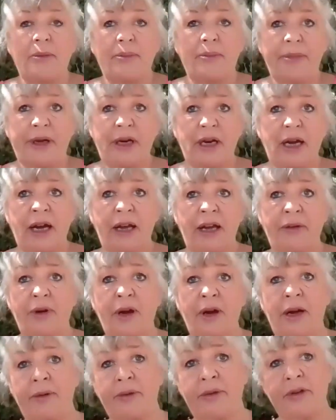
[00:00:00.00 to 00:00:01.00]
But
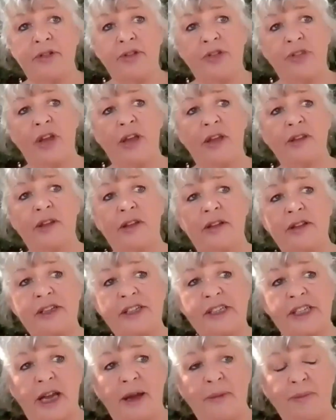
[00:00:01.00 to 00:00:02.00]
I would think that the
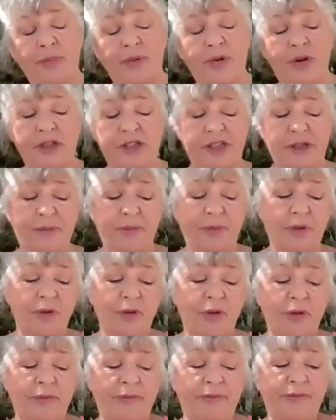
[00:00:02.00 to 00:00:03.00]
same
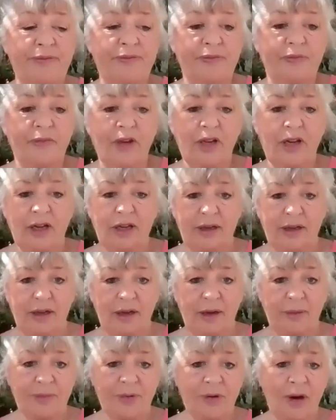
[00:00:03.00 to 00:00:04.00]
principle
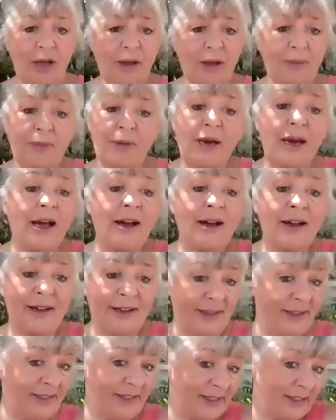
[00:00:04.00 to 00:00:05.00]

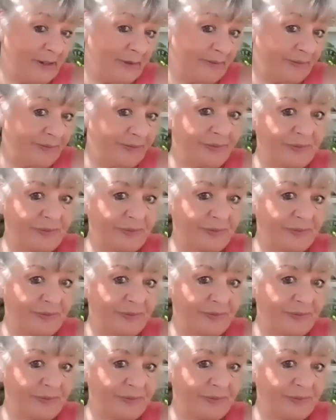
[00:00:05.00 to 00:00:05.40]
applies.